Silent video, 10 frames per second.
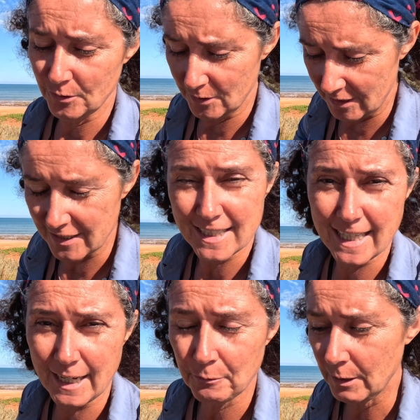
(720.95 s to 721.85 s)
you the other
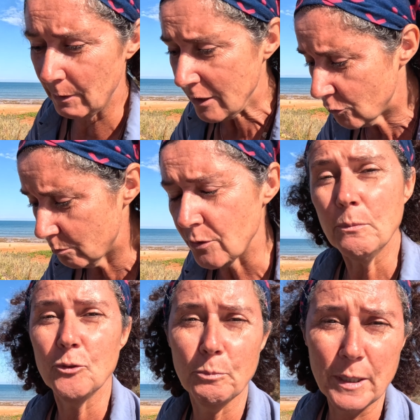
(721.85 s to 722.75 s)
day, we went to
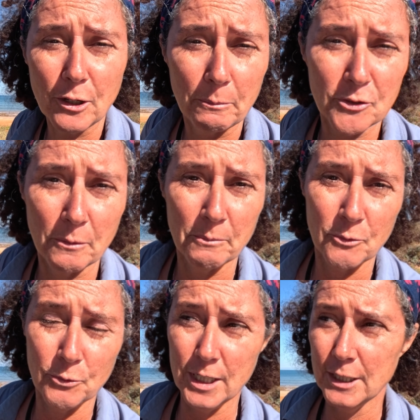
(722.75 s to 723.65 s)
Broome to pick up some
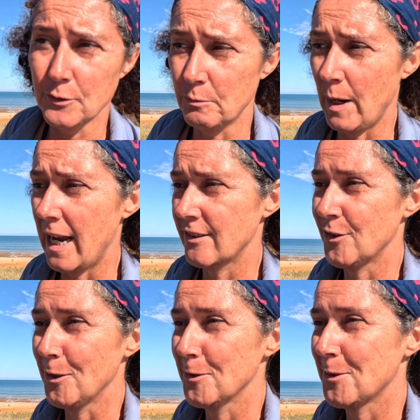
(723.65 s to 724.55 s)
really good
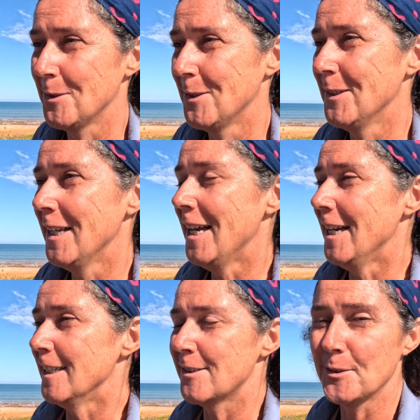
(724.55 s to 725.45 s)
parcels. So
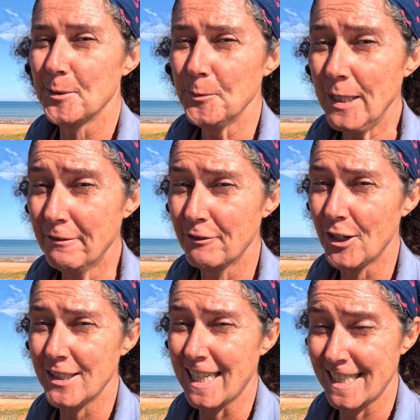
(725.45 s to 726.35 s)
we've
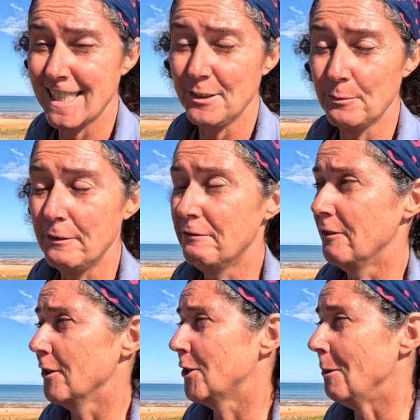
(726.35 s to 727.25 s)
got, that's it, we've
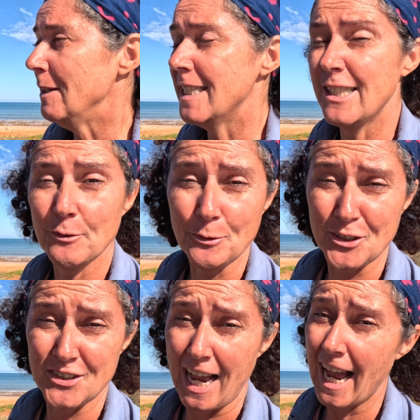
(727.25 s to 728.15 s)
committed to
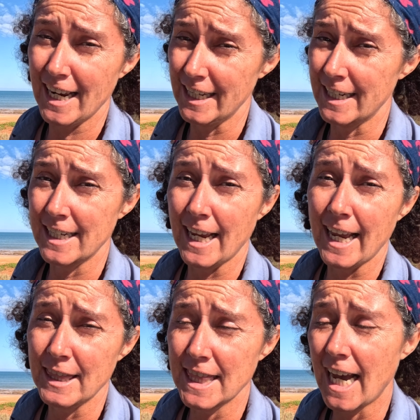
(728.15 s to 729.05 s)
Starlink,
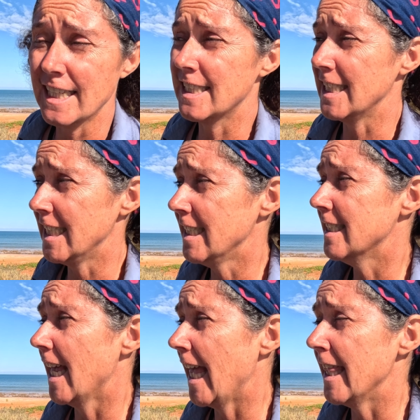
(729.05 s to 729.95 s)
and that
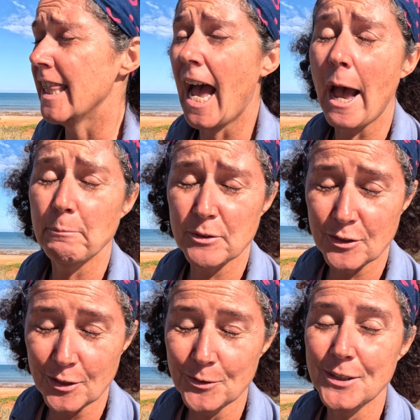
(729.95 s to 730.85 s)
is an
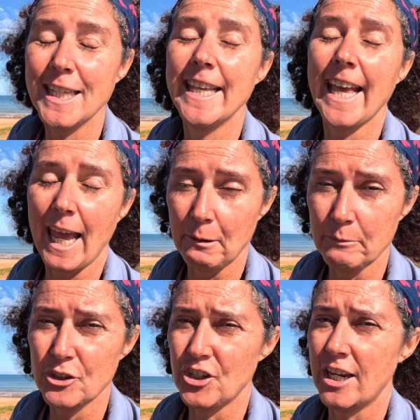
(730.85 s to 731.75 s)
absolute
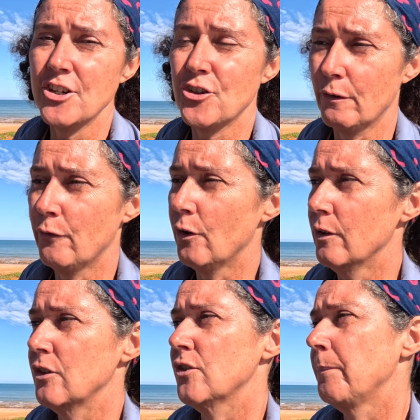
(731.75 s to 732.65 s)
game changer for
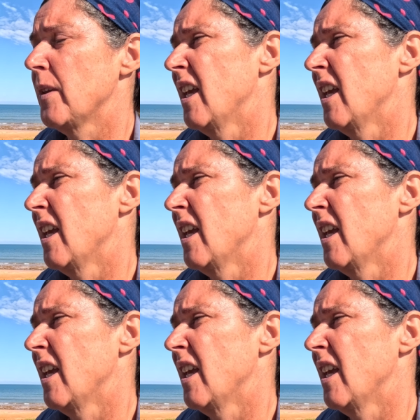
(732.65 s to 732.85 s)
us.